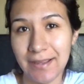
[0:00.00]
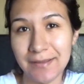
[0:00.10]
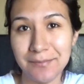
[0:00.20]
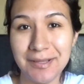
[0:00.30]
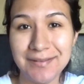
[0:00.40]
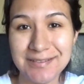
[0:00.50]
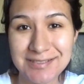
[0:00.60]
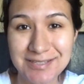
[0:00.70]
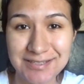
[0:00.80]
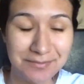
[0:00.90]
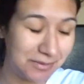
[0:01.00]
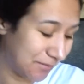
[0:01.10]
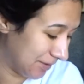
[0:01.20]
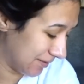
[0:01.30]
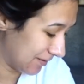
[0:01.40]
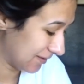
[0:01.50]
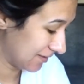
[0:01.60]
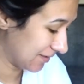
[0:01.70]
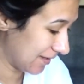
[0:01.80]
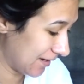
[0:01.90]
I may sound sleepy because
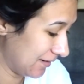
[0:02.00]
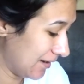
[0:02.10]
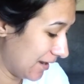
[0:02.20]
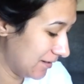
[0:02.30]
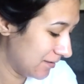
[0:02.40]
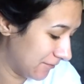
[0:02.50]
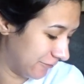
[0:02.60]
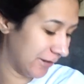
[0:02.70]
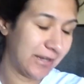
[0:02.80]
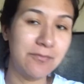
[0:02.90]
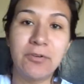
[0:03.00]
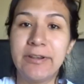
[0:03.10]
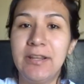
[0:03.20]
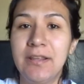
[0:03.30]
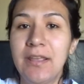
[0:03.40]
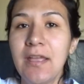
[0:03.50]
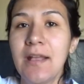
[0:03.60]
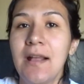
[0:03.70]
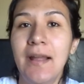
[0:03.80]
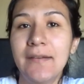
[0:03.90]
it's like 9 in the freaking morning.
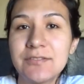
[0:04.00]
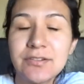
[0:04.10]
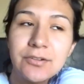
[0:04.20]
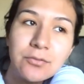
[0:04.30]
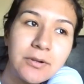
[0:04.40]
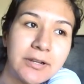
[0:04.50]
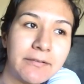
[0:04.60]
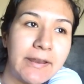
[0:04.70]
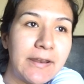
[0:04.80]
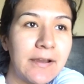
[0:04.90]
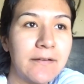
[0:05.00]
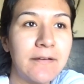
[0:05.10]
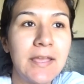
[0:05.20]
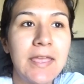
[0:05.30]
I have to go to work right now.